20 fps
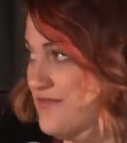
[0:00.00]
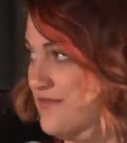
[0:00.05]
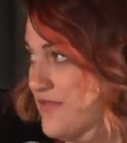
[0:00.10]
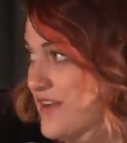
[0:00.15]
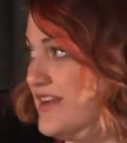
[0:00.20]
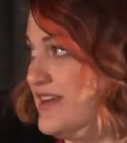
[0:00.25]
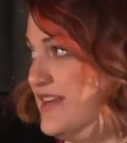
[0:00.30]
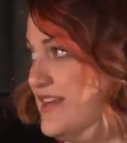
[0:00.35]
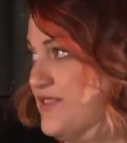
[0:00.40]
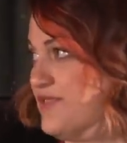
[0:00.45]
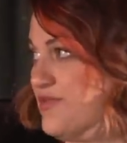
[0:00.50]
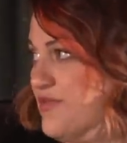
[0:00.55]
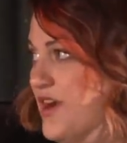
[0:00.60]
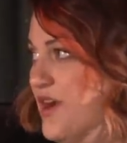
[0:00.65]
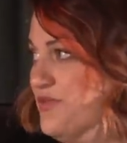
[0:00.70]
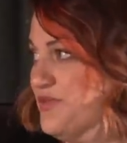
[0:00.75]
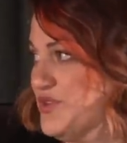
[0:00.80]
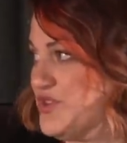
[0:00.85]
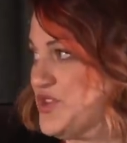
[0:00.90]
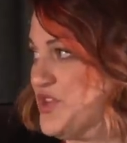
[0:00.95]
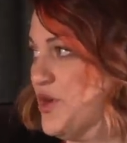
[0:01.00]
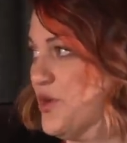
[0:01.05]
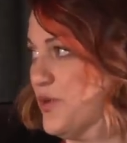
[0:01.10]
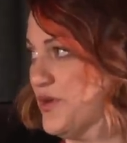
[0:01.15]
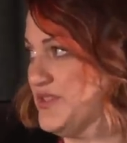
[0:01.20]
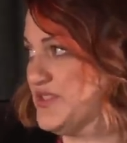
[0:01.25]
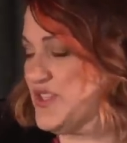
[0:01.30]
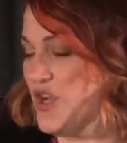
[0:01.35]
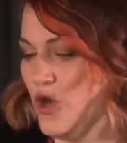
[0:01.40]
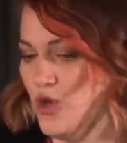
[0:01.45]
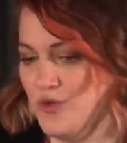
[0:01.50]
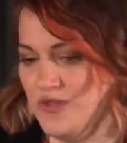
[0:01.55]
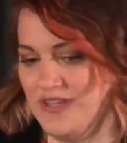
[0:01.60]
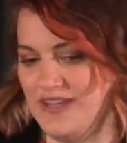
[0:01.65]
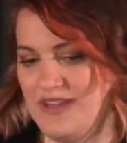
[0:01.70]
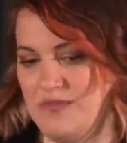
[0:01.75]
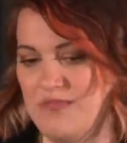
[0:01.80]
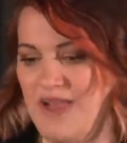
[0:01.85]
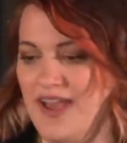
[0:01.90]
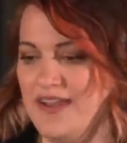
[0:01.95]
really throughout the show and
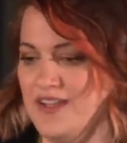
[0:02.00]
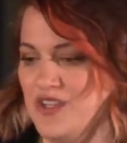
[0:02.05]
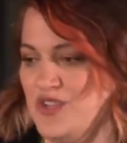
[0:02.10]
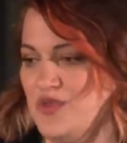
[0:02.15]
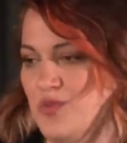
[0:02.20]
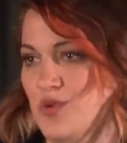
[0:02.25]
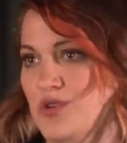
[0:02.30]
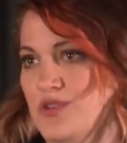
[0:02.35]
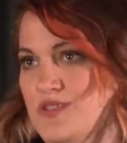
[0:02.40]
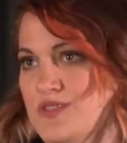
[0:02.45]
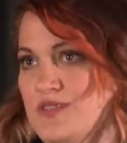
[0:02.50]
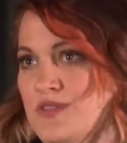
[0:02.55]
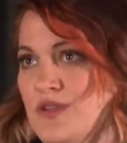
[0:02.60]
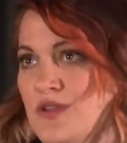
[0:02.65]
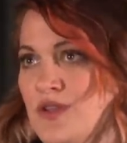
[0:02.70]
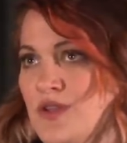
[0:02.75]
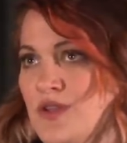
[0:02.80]
tonally manage was,